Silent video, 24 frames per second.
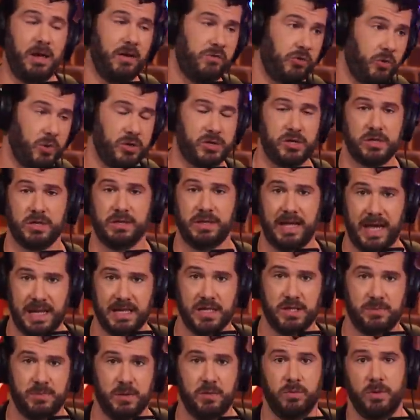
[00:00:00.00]
Now, of course, there's a
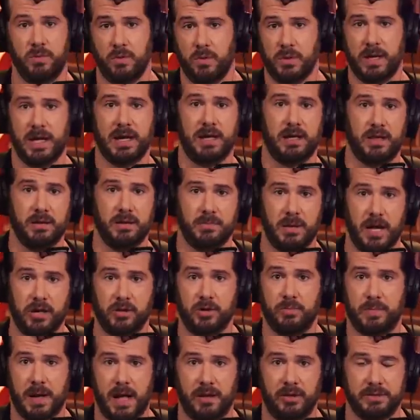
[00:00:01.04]
land dispute. We won't get into the
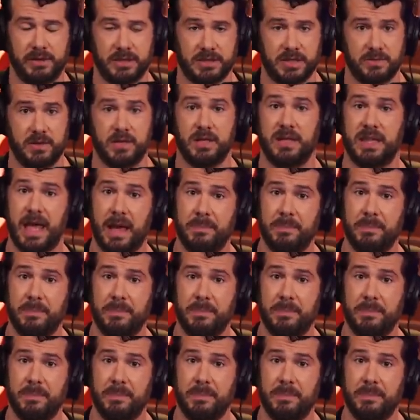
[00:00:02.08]
micropolitics of it.